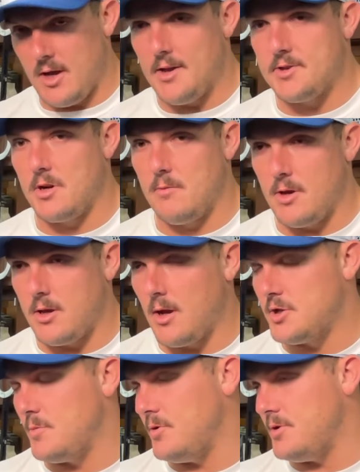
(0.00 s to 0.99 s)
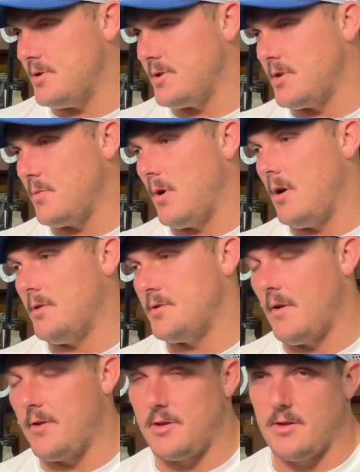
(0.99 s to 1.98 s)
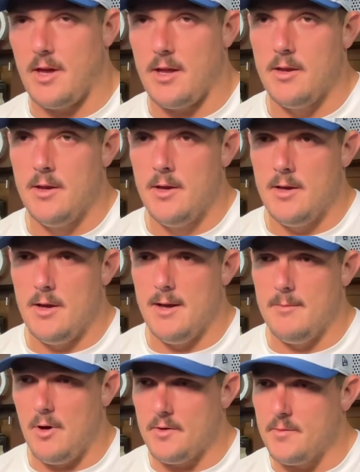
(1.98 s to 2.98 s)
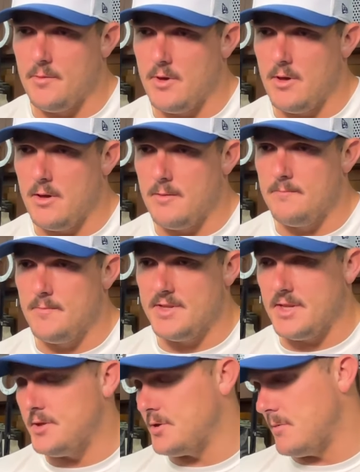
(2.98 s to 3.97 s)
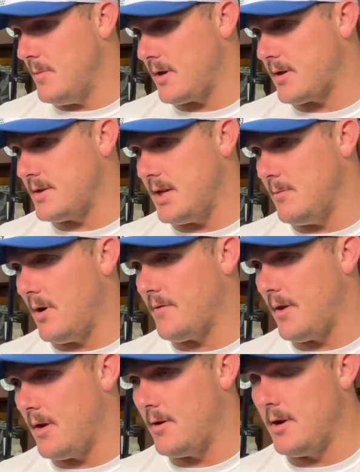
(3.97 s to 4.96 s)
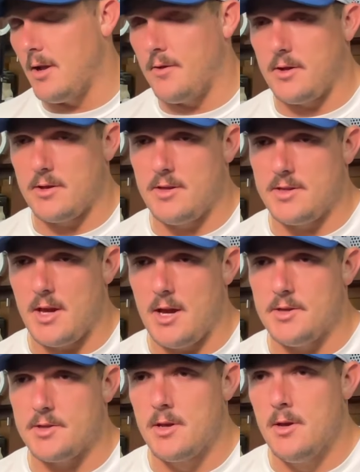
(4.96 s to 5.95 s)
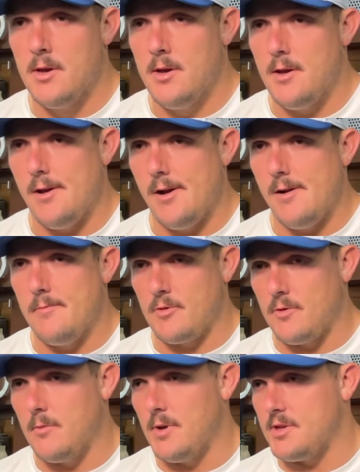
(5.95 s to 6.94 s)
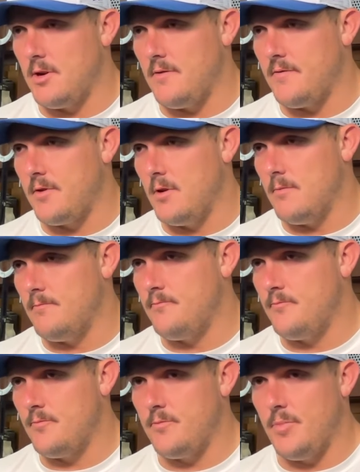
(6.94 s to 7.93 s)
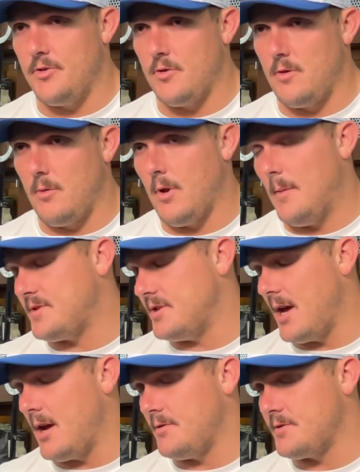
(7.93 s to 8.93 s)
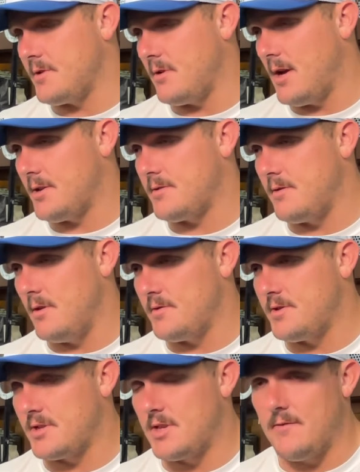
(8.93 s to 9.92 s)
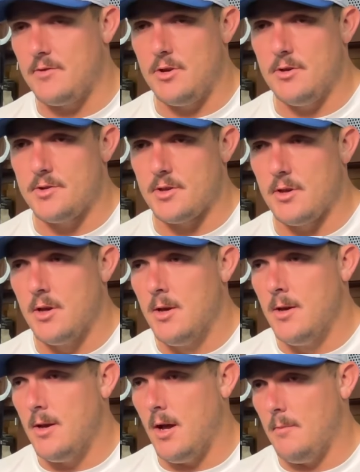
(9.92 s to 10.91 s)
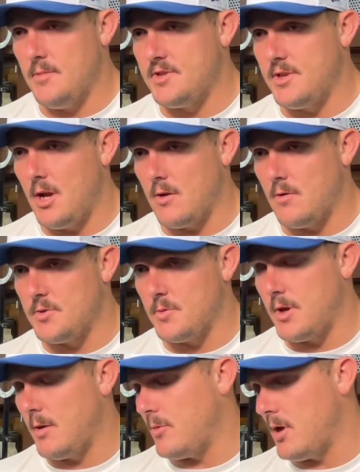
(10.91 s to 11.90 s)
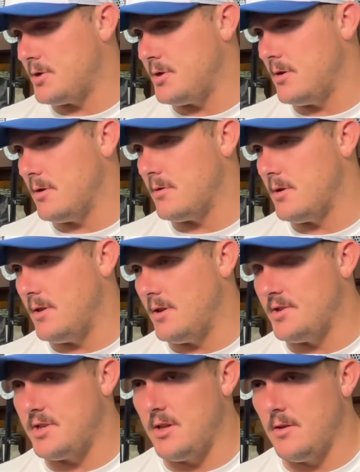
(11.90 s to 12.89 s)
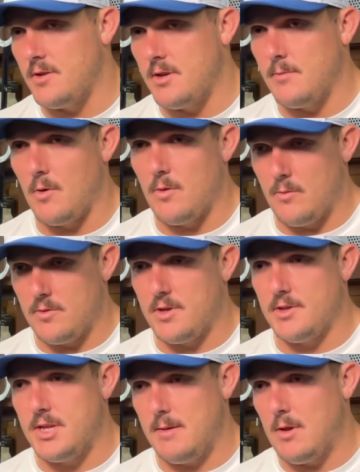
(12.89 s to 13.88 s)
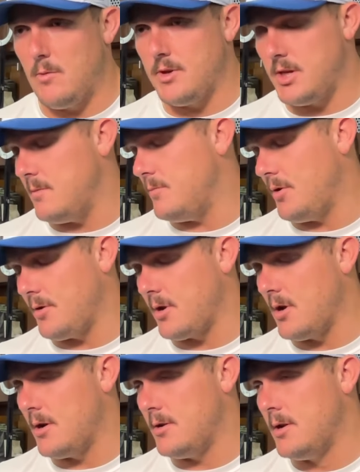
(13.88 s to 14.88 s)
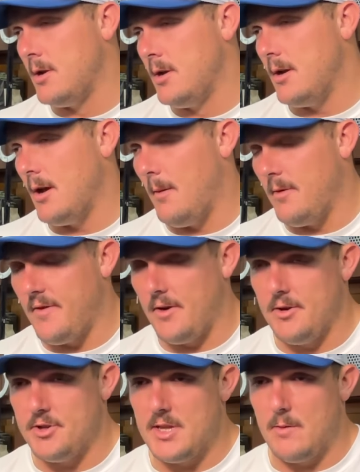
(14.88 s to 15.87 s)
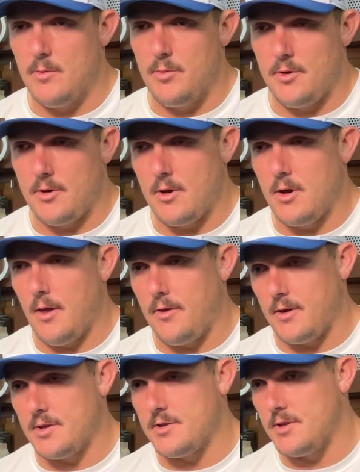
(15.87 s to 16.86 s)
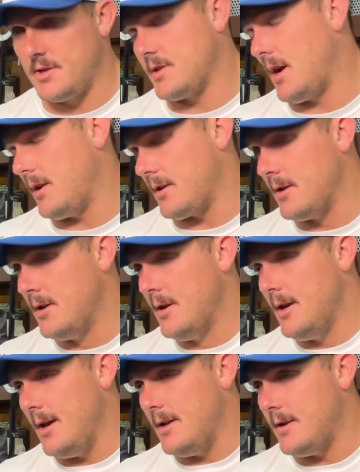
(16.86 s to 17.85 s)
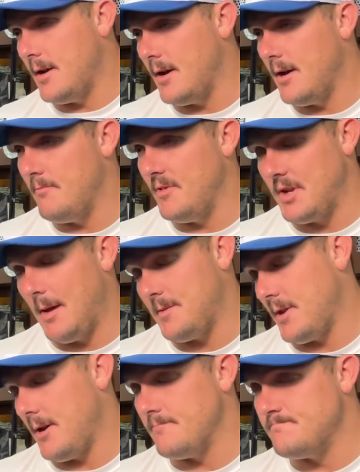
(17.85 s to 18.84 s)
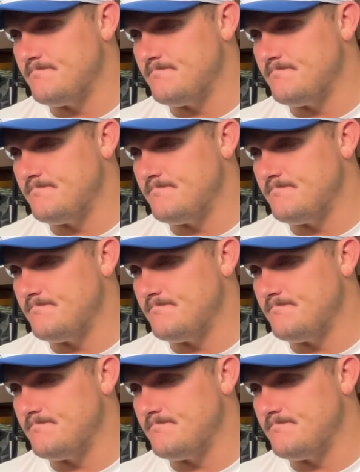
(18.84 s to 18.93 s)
guys starting to make contributions as well. And so I think that ultimately is easier to make a team off of that, right? And I think that these guys, including myself, you know, been through a little bit of ups and downs the last, you know, 6-7 years, and to see how close we came last year, and then to see the team that we keep building on, the foundation that we're building on, I think it's exciting. And the time's now.